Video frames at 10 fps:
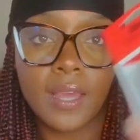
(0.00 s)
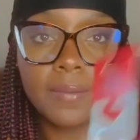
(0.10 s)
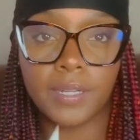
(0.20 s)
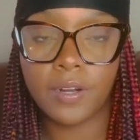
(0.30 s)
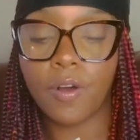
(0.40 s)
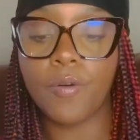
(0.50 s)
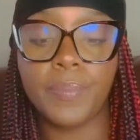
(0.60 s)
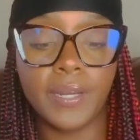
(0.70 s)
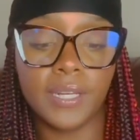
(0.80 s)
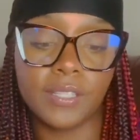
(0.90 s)
and I'm gonna
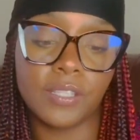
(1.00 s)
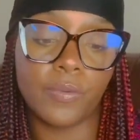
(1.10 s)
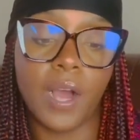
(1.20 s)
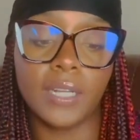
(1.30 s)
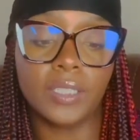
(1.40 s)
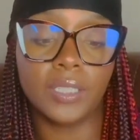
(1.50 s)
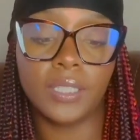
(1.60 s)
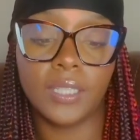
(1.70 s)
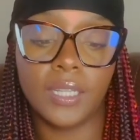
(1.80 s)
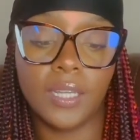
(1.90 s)
open it and swatch
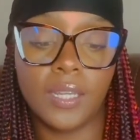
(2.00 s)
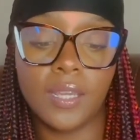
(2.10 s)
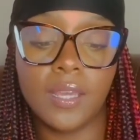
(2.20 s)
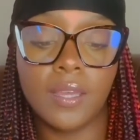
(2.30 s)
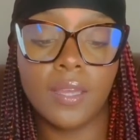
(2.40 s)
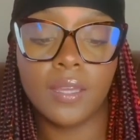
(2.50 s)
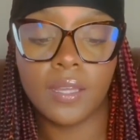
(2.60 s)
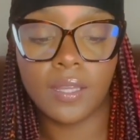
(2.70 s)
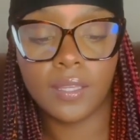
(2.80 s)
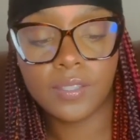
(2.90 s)
it
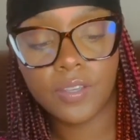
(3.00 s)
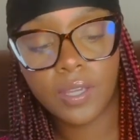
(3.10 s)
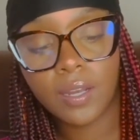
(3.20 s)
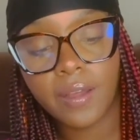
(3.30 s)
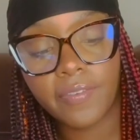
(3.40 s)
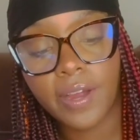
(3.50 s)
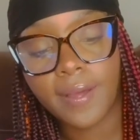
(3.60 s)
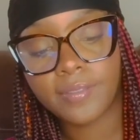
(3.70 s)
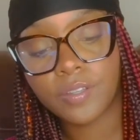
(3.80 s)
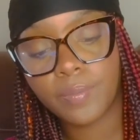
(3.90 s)
because you can never
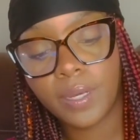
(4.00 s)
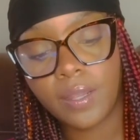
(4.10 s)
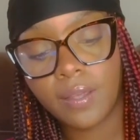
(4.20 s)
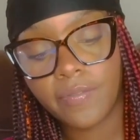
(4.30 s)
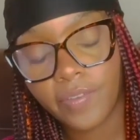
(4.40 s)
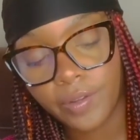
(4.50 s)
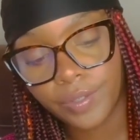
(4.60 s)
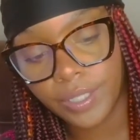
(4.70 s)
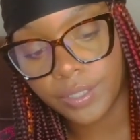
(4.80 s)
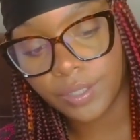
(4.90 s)
have too many
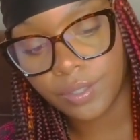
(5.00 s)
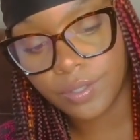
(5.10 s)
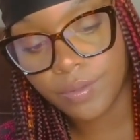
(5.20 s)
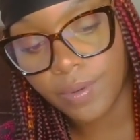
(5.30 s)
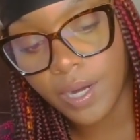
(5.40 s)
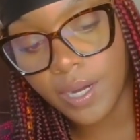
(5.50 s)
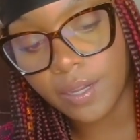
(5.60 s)
foundations, right?